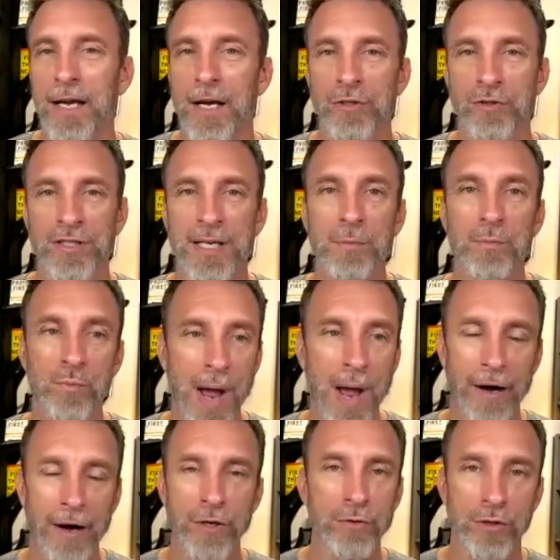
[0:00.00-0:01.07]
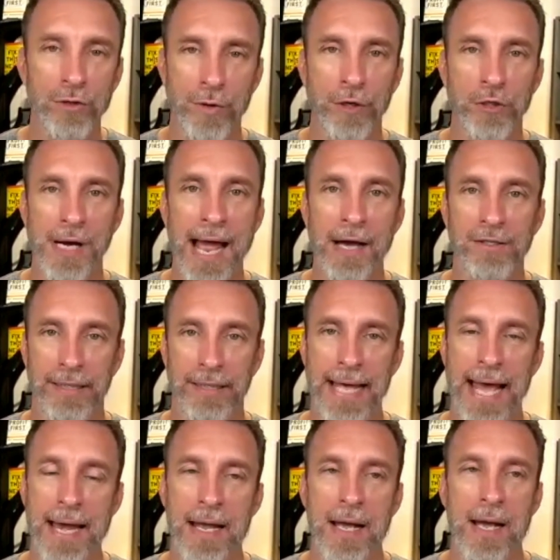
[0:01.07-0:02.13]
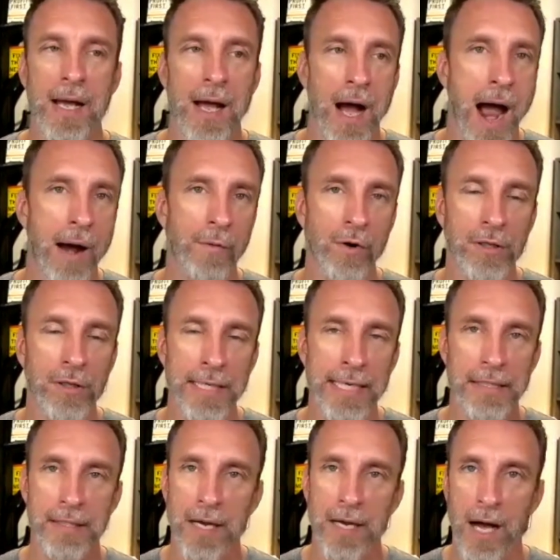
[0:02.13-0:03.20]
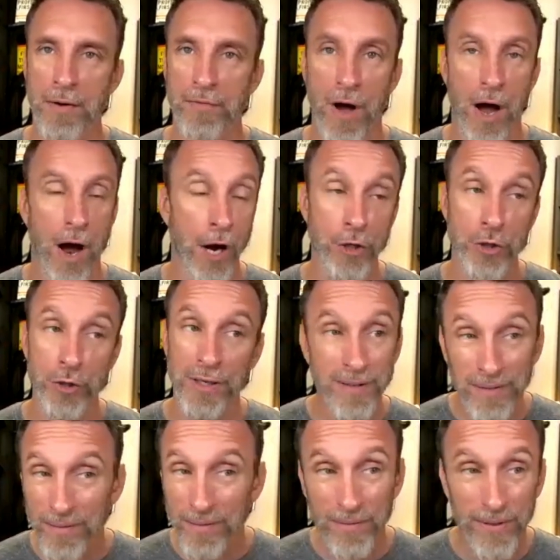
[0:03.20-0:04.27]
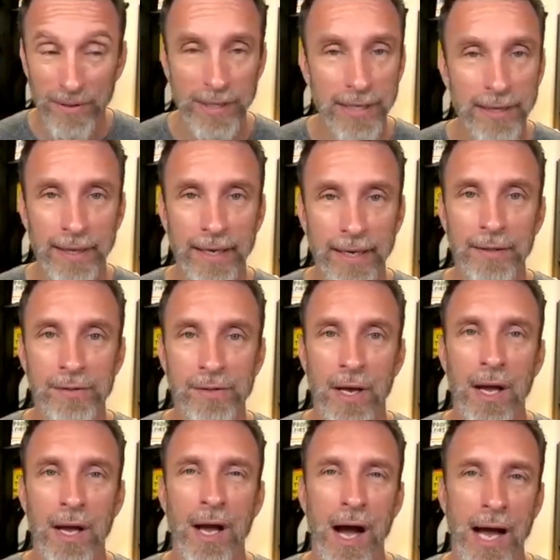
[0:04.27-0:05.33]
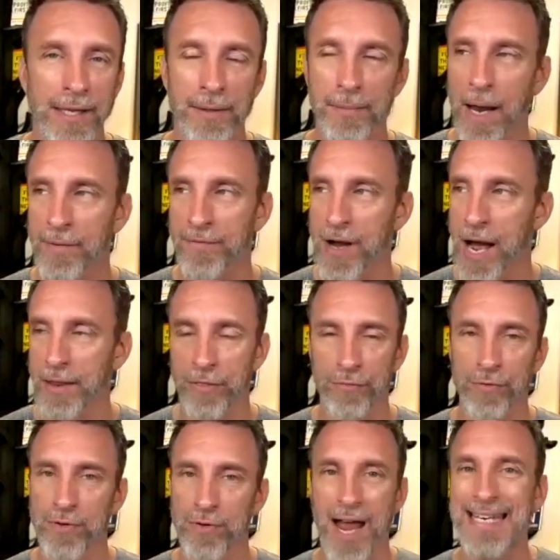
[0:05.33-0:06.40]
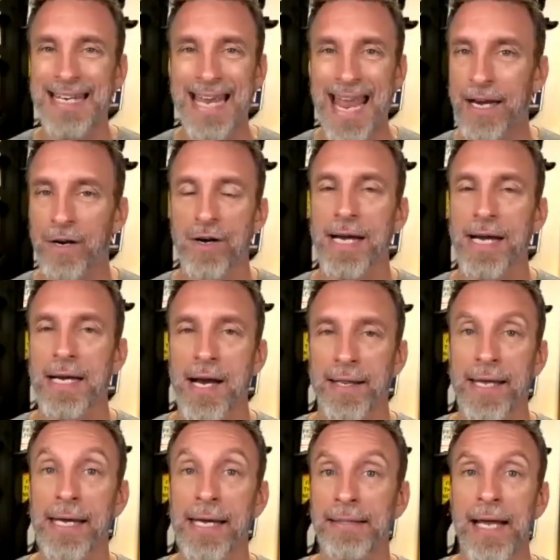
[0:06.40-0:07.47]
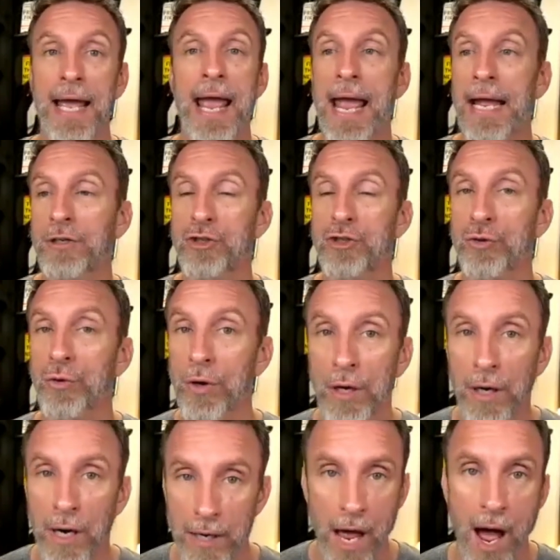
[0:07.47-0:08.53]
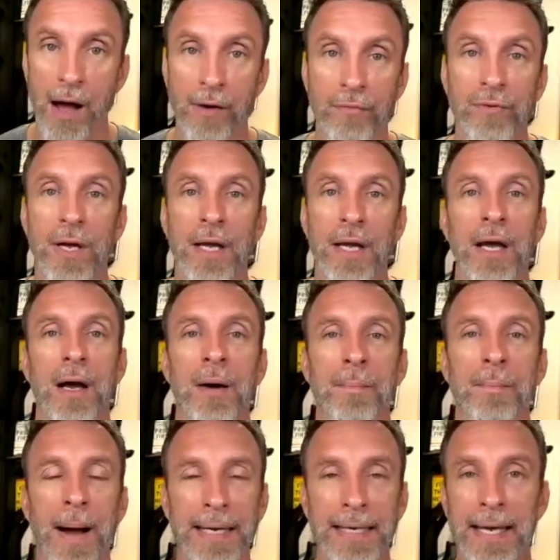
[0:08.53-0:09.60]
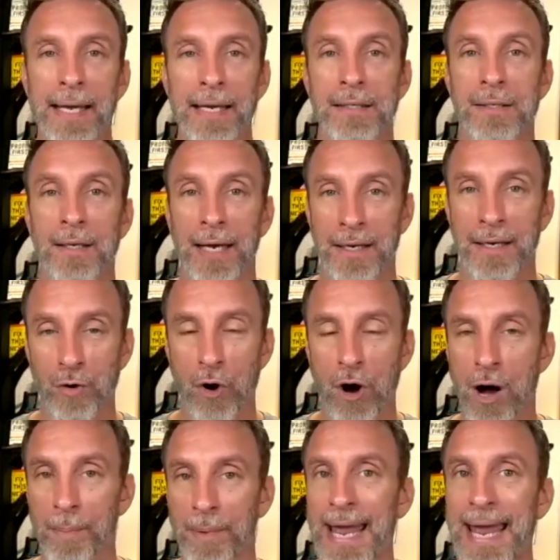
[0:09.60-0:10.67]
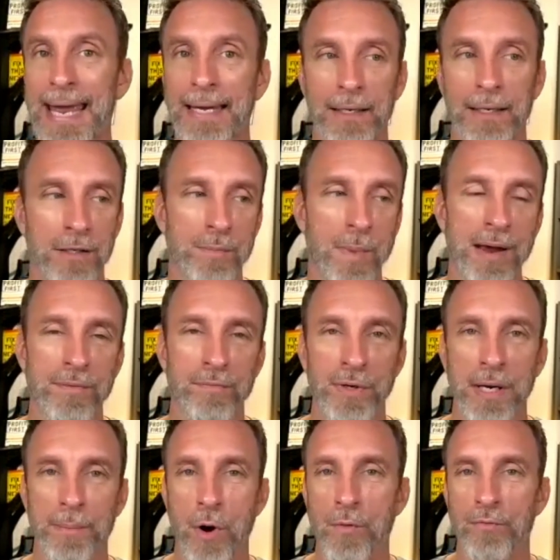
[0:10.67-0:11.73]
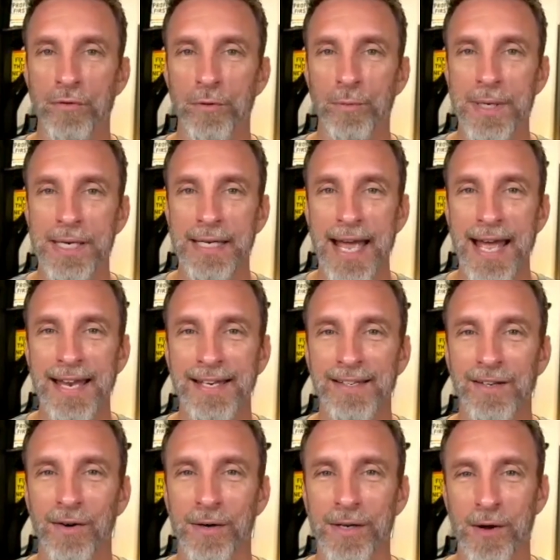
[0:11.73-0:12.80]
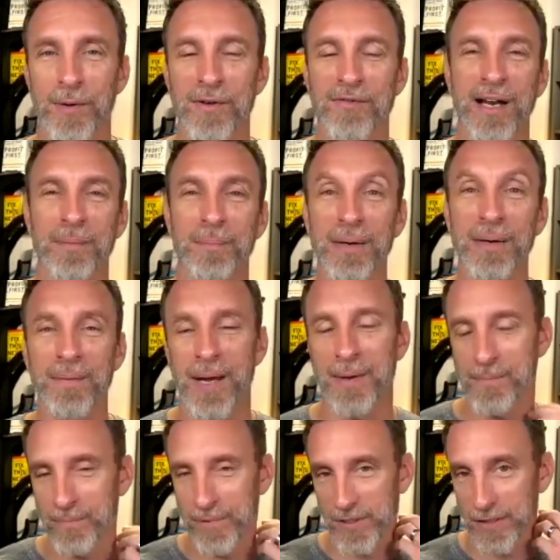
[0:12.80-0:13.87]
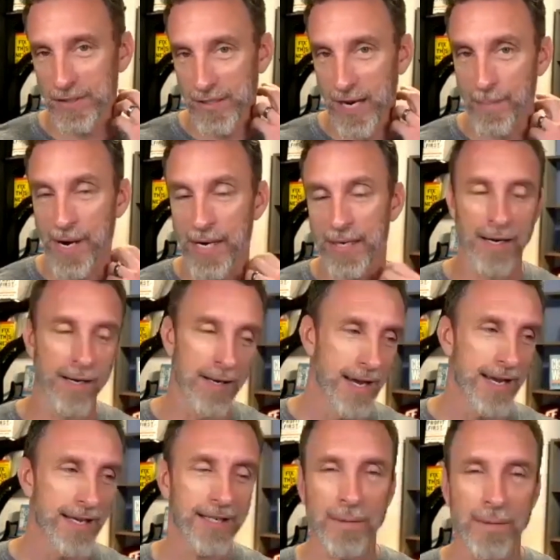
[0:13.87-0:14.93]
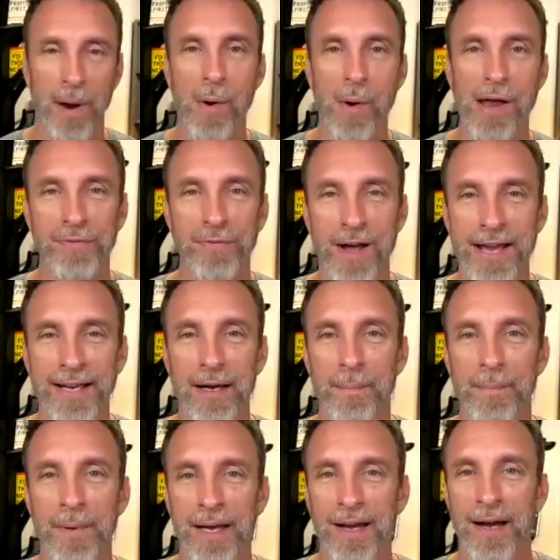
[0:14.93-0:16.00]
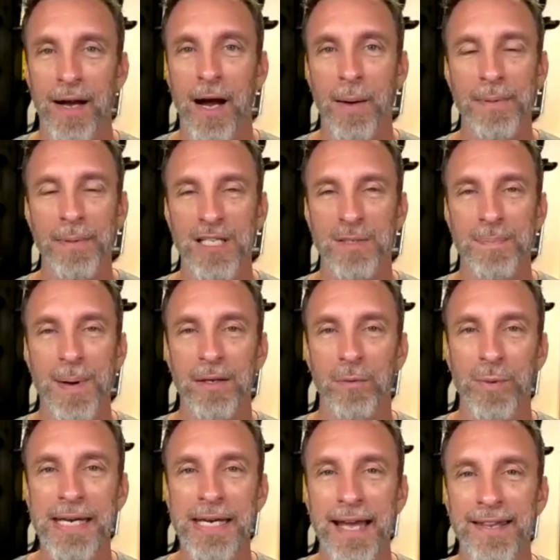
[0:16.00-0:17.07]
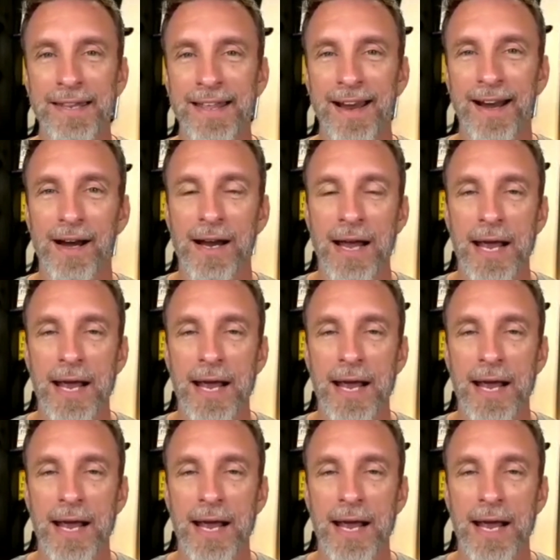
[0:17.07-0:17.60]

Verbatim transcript: So I said, how do you structure a house like that? I wrote a list of one hundred fifty things. I think I've gotten through ninety-eight or ninety-nine things. And sure enough, my kids call up, hey, do you mind if we come home for the weekend? Or, you know, if I can bring my son just got married, can, I, can my wife and I come up and just spend the weekend there?